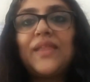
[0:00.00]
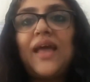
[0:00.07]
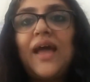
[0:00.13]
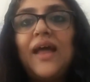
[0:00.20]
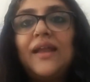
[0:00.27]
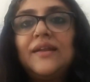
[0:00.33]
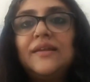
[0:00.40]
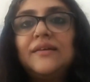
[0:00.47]

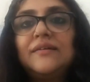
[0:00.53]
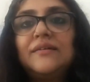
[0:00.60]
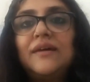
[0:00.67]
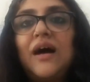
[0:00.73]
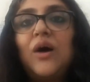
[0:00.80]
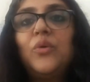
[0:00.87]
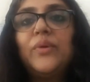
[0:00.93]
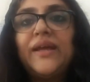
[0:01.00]
and
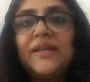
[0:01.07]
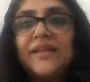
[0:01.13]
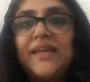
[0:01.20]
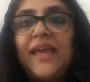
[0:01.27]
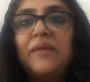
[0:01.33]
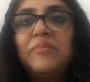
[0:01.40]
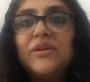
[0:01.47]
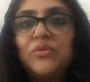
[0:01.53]
how it
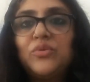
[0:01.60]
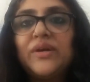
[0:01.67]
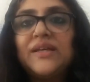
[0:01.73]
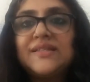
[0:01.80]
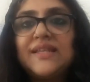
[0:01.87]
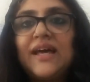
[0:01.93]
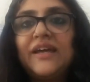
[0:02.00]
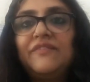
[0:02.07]
came into his
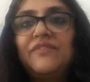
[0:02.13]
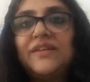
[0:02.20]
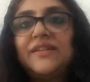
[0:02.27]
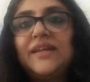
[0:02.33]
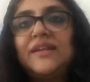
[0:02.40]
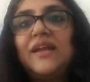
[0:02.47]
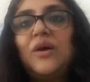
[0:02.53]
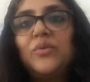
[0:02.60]
life, and
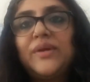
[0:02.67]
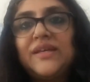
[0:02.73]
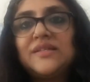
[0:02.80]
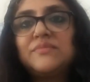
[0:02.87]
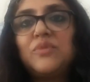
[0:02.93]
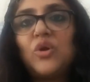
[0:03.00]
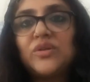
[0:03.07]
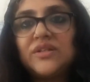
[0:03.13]
then how
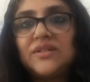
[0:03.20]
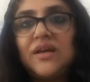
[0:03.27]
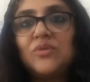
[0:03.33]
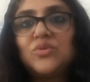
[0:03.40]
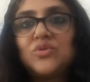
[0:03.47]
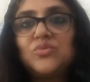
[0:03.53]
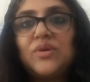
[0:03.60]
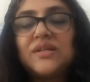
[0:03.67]
he's brought it
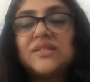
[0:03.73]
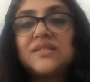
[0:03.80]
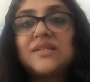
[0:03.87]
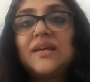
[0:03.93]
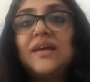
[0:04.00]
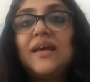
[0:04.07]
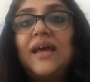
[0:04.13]
out to us.